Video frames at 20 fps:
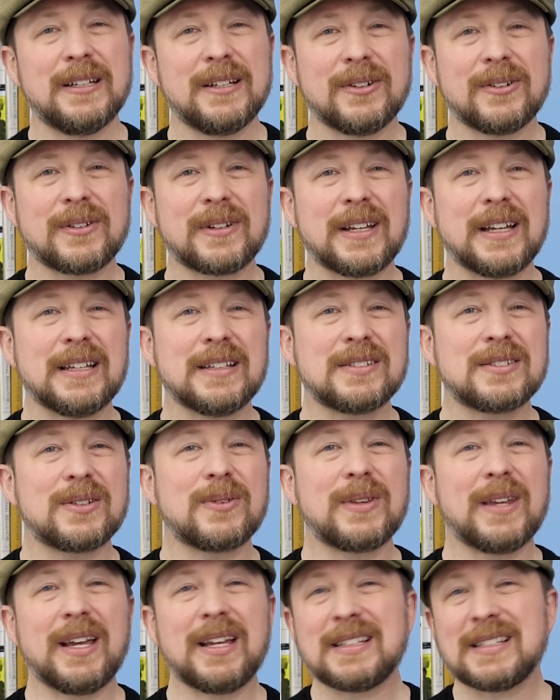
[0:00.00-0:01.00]
Okay, so
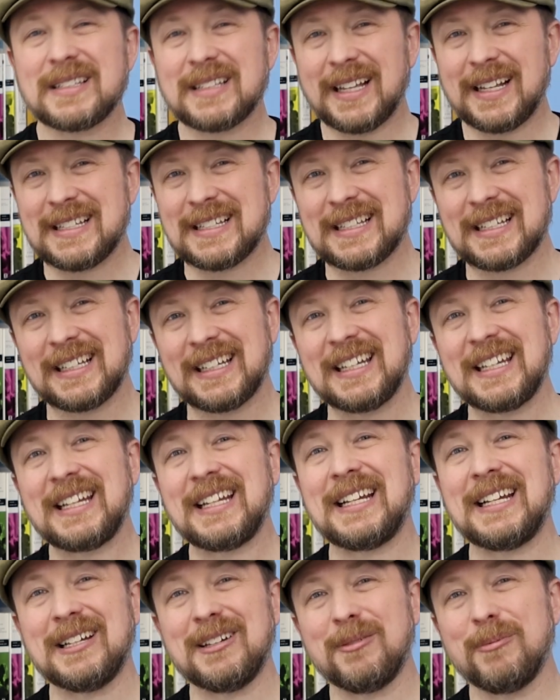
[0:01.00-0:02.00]
that's the
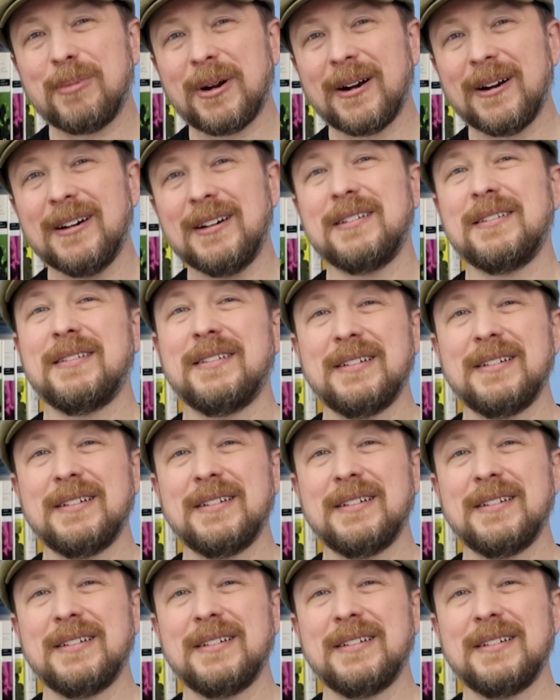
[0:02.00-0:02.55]
need part.